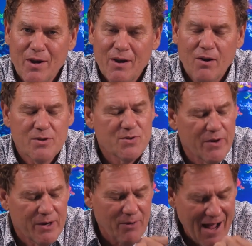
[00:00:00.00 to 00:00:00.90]

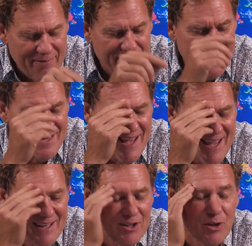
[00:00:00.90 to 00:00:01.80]
graphene
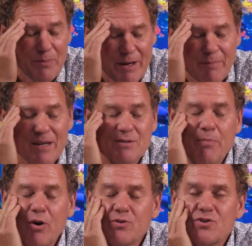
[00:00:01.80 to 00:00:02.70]
and aluminum as
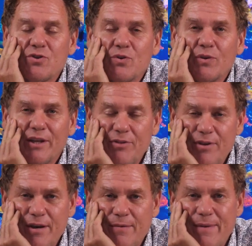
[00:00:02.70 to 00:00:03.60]
opposed to
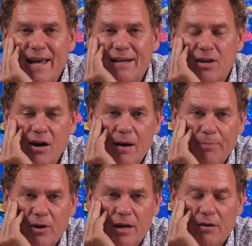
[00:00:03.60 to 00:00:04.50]
lithium and
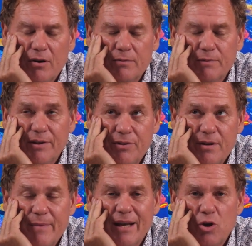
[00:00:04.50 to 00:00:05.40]
copper, or
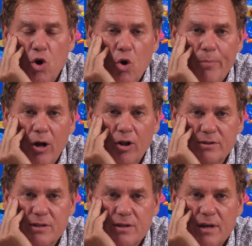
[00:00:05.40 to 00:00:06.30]
lithium and
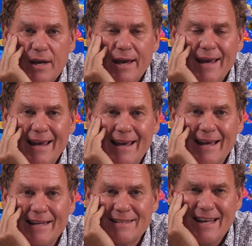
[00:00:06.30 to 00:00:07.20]
cobalt
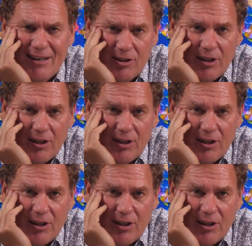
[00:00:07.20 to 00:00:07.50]
and nickel.